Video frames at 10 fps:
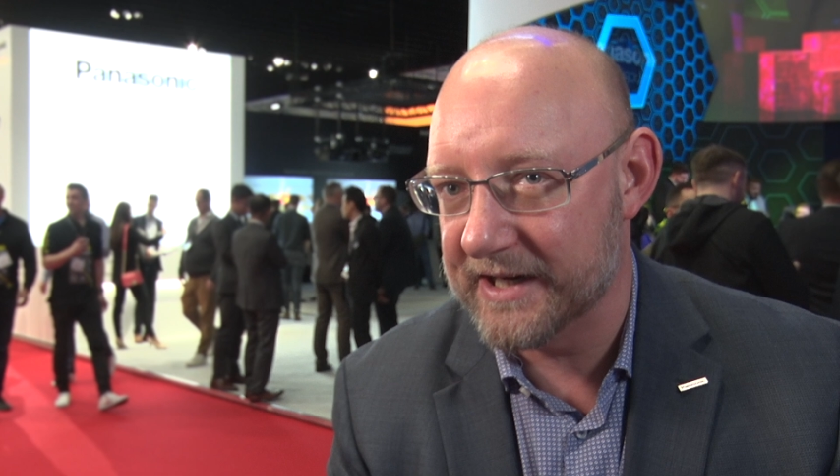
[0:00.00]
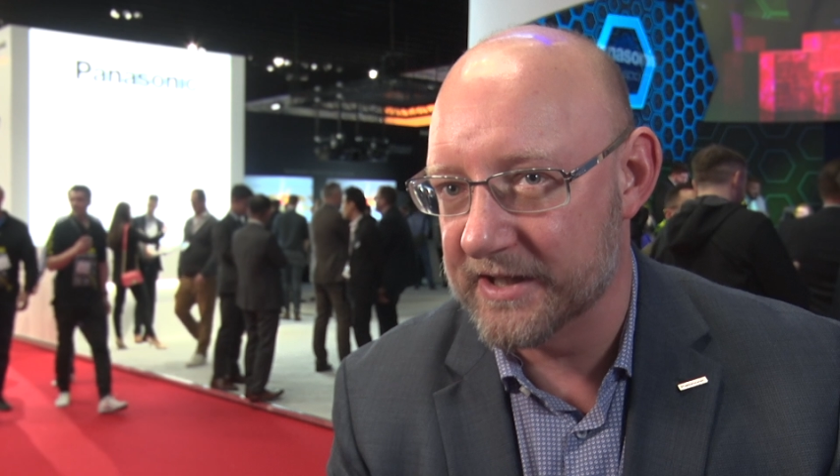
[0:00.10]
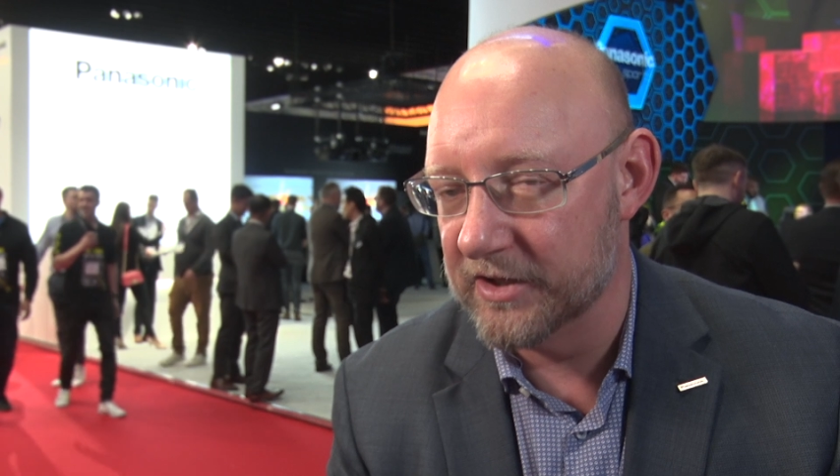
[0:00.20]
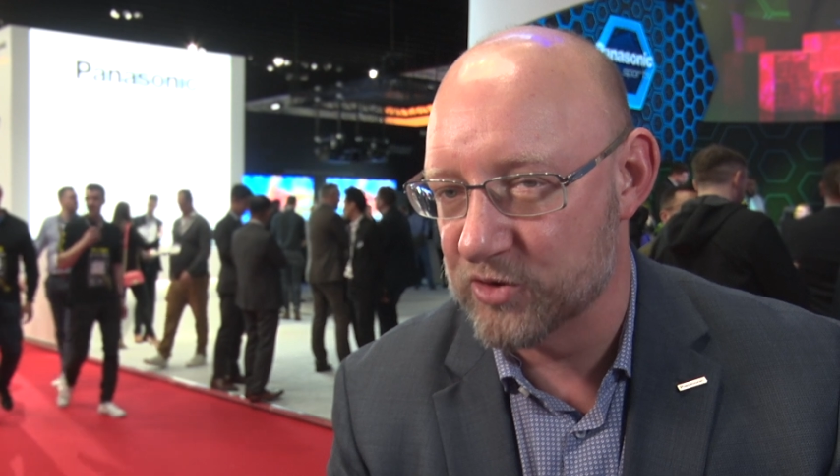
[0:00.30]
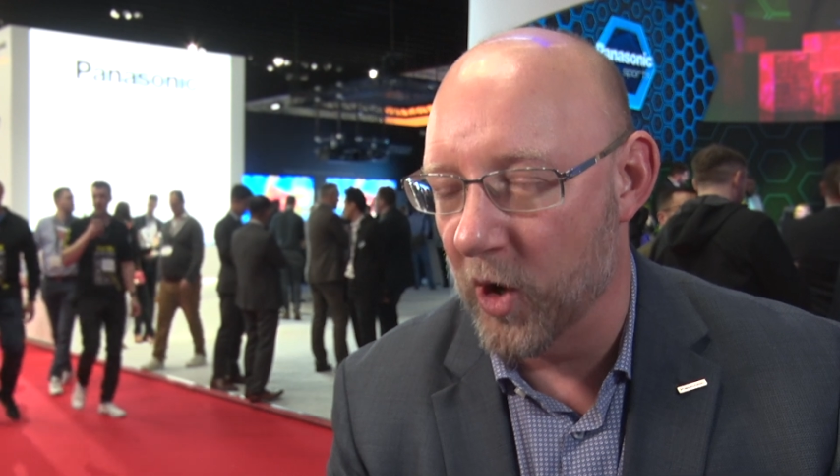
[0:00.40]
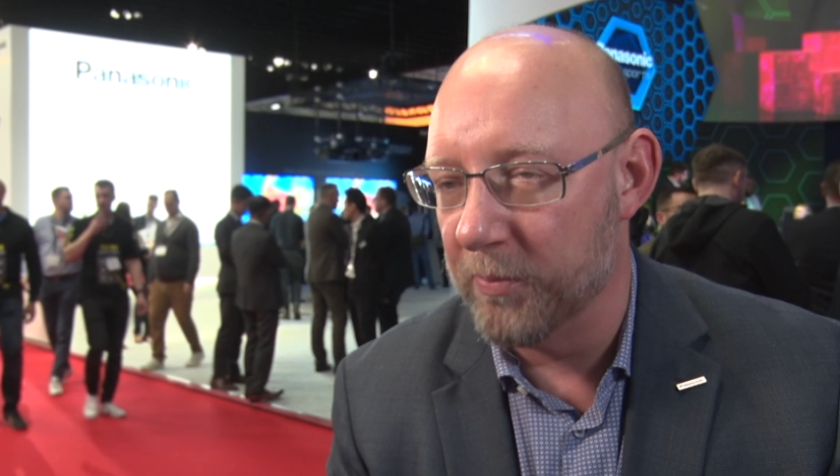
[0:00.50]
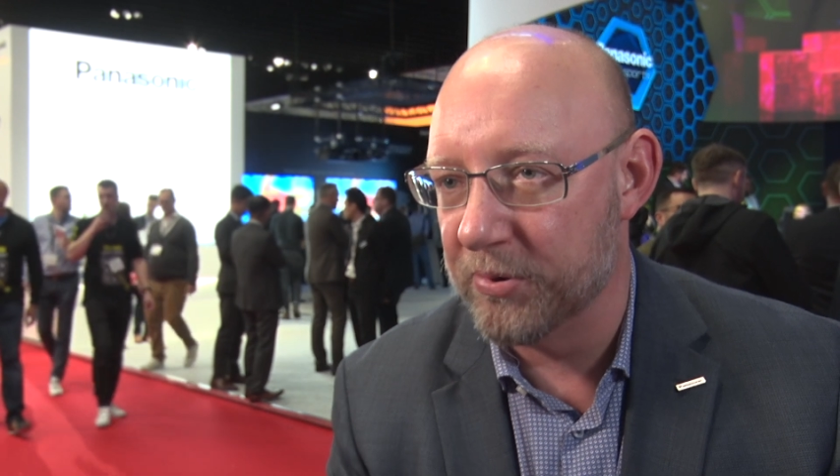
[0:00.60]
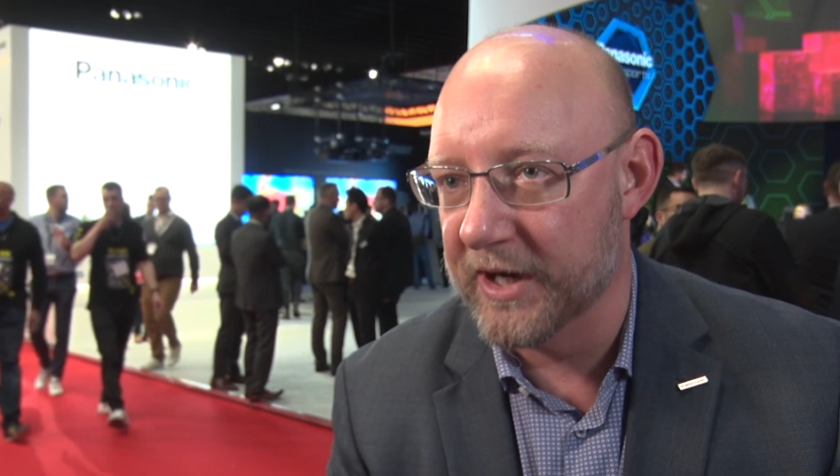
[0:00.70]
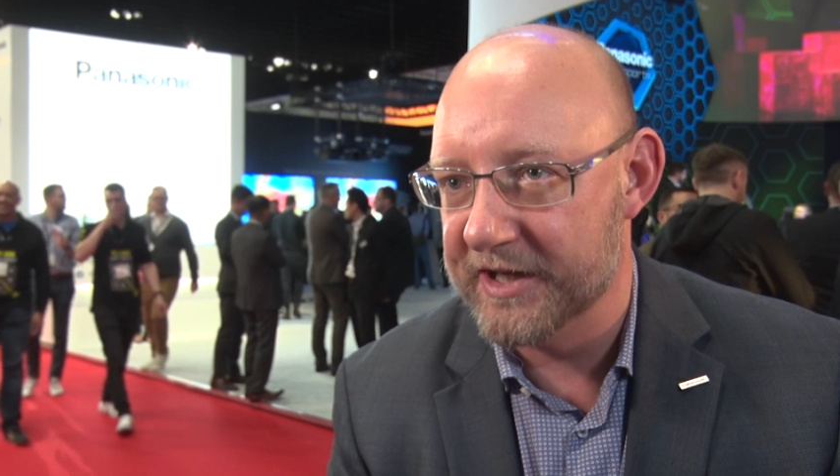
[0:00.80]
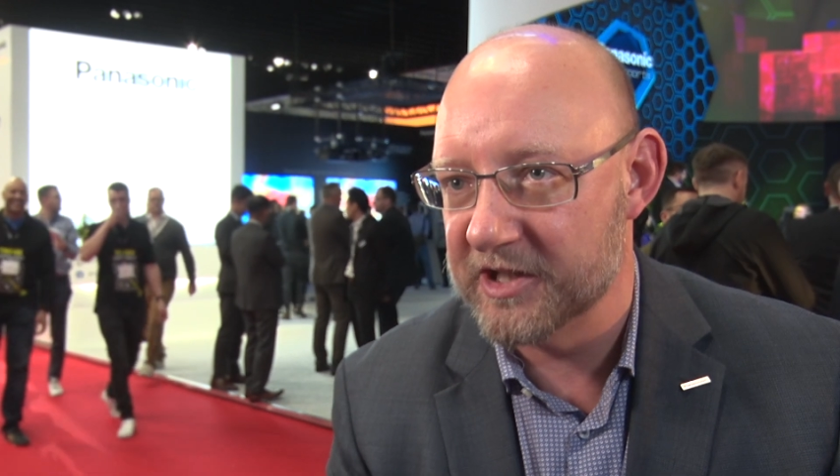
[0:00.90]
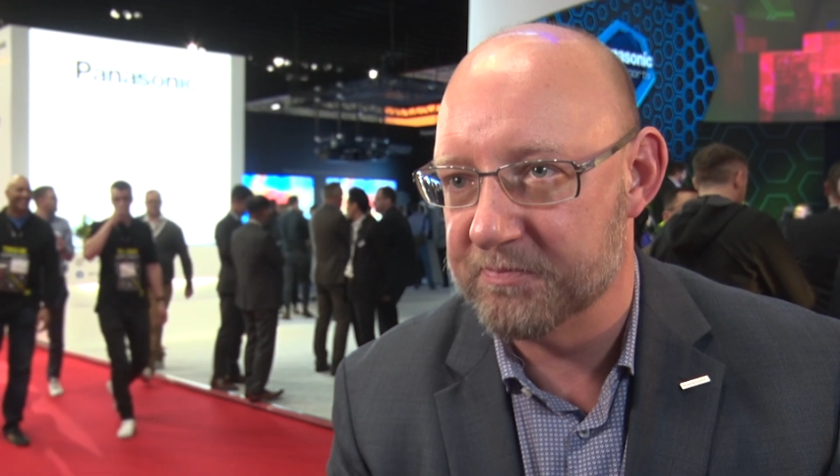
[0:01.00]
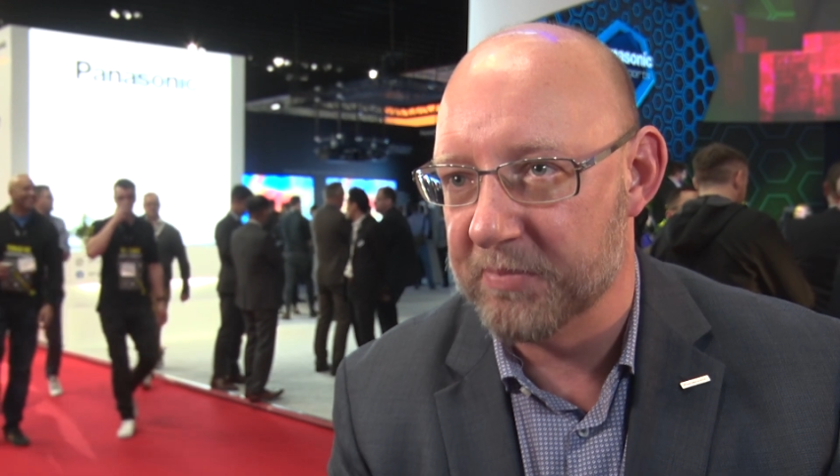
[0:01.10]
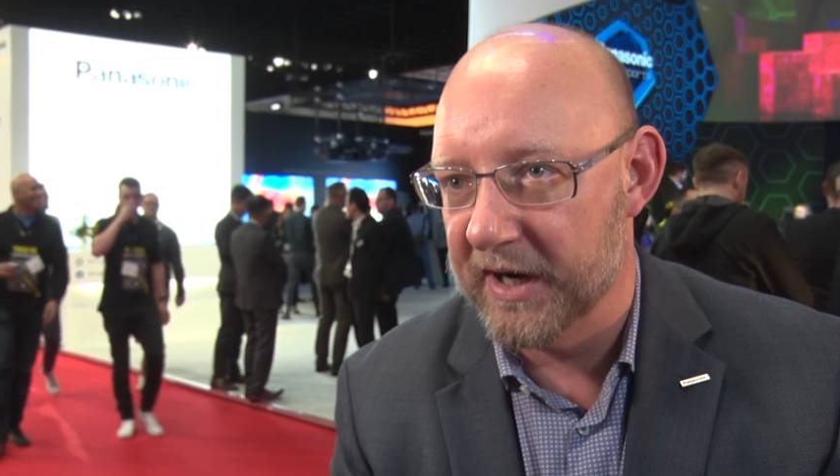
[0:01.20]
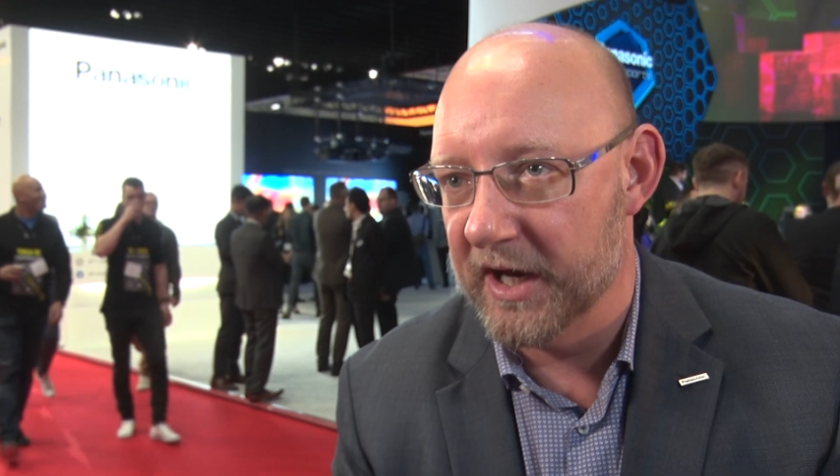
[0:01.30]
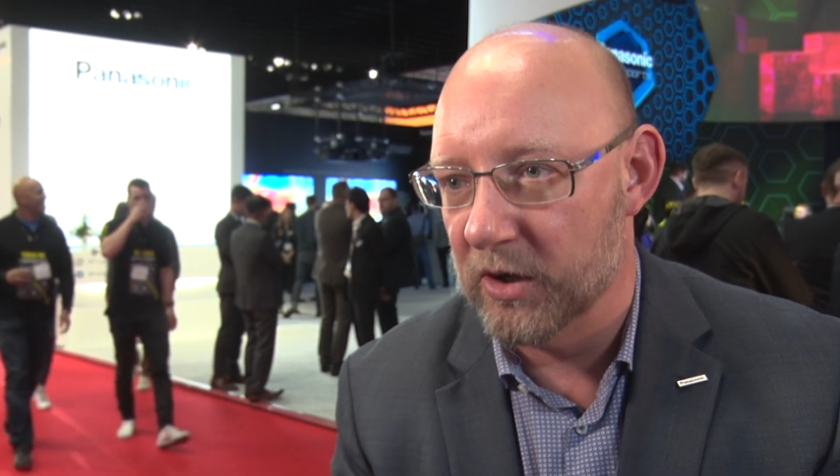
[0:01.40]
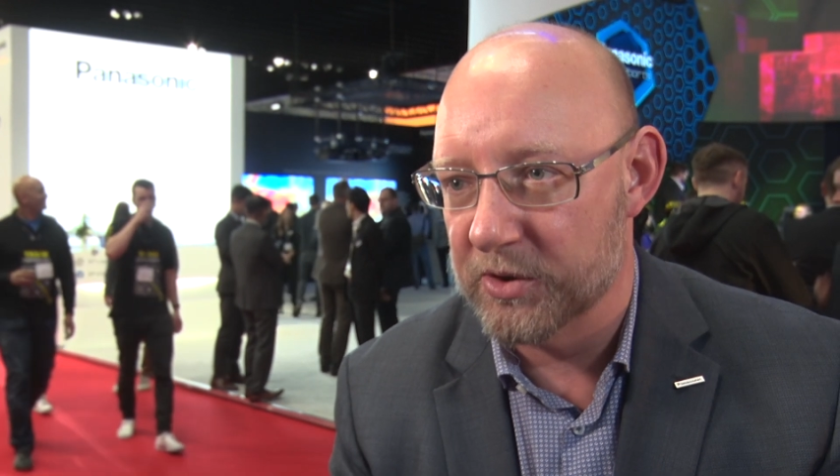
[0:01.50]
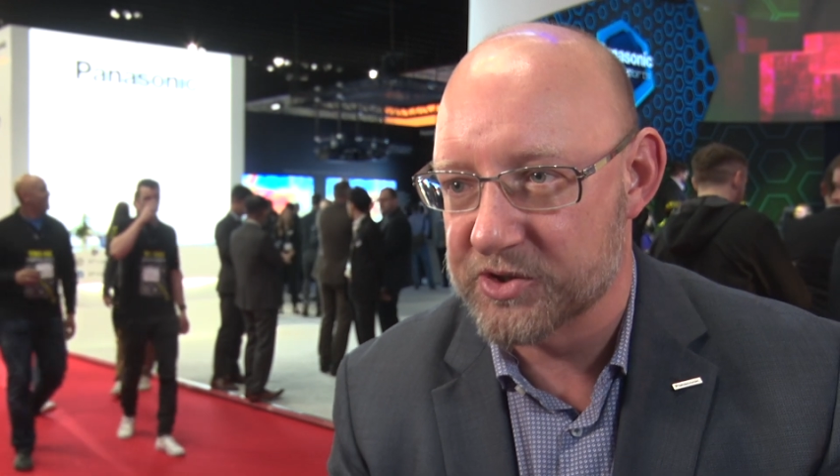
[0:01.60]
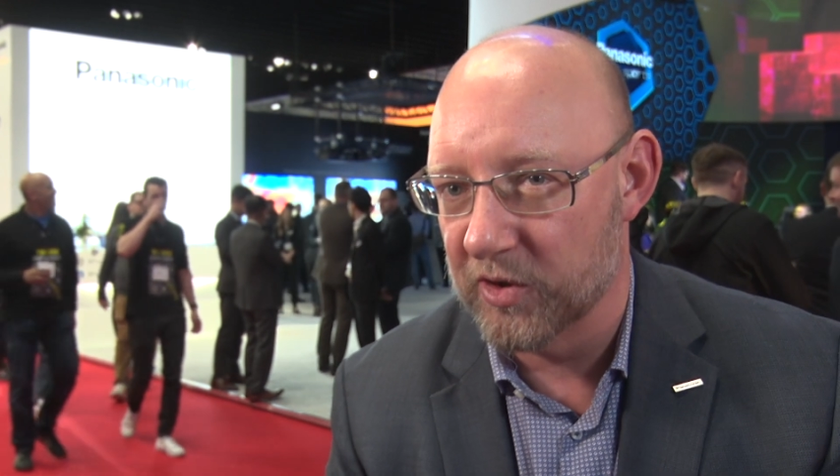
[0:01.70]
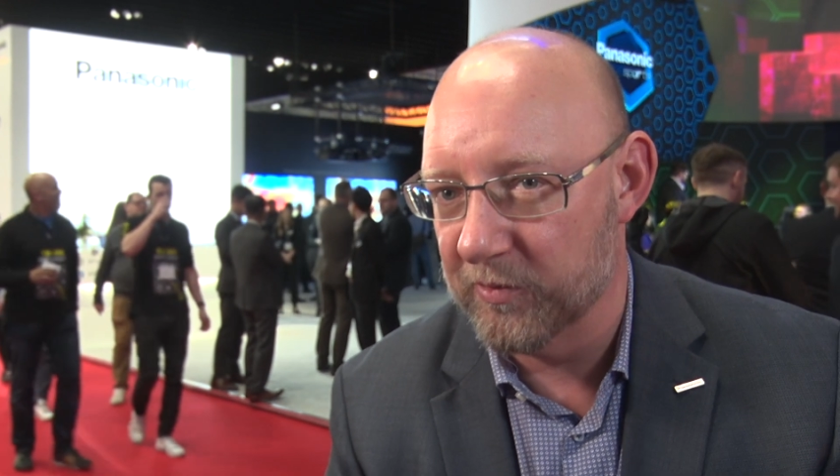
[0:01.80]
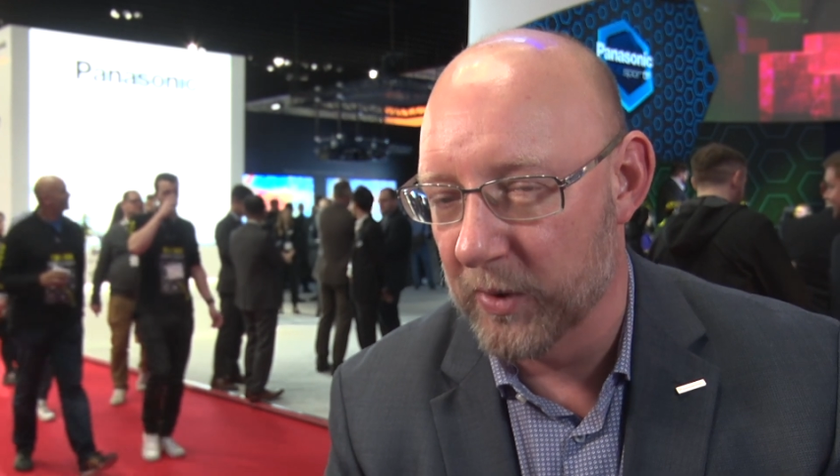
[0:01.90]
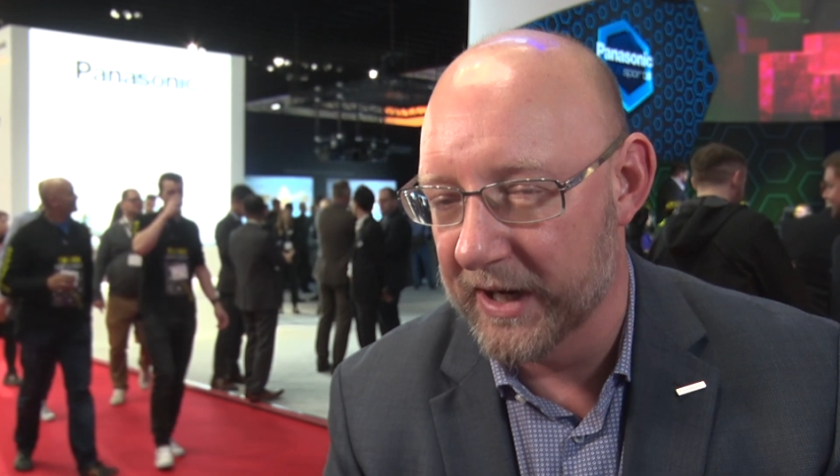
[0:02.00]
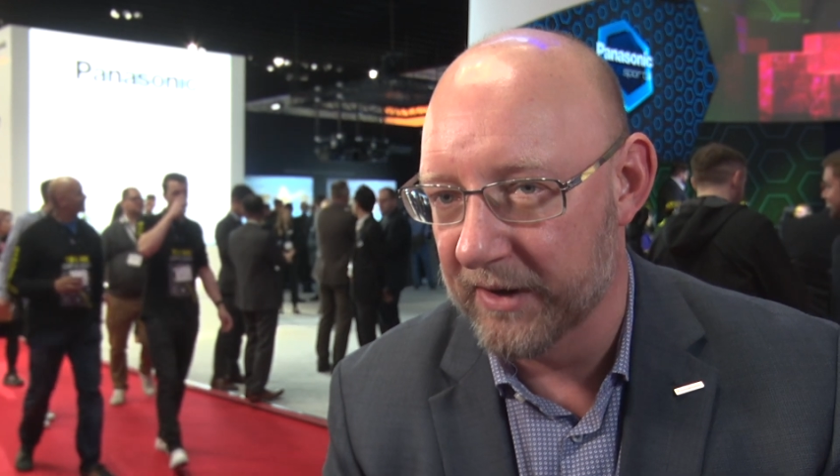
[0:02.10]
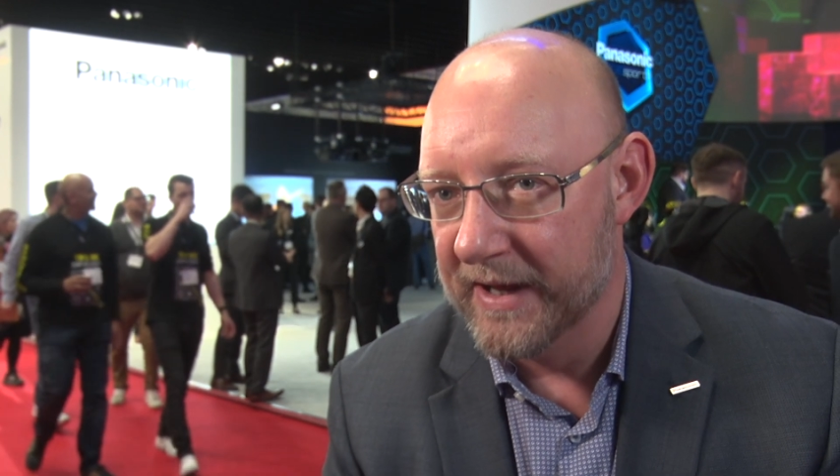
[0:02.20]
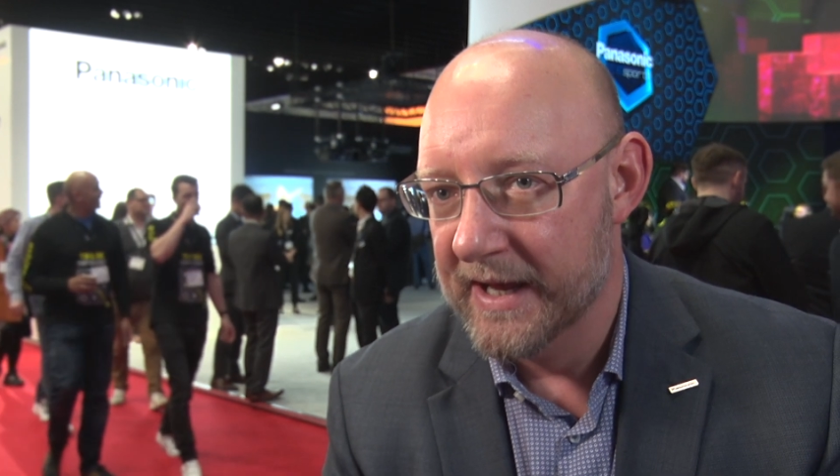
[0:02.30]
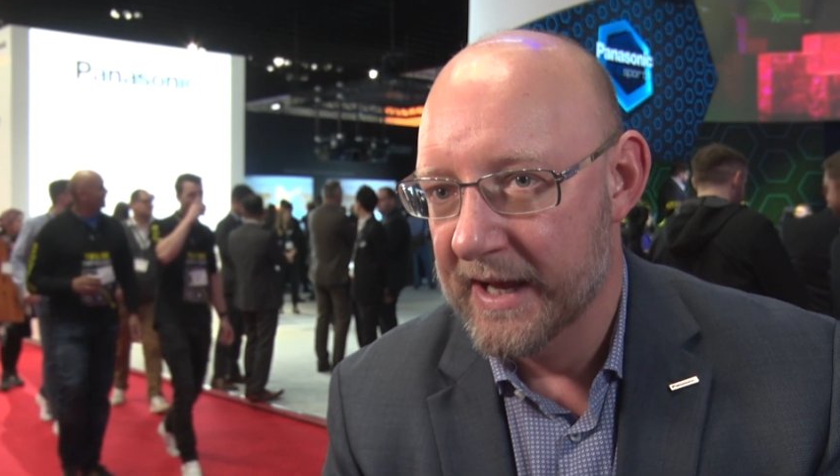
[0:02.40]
that is operated by our software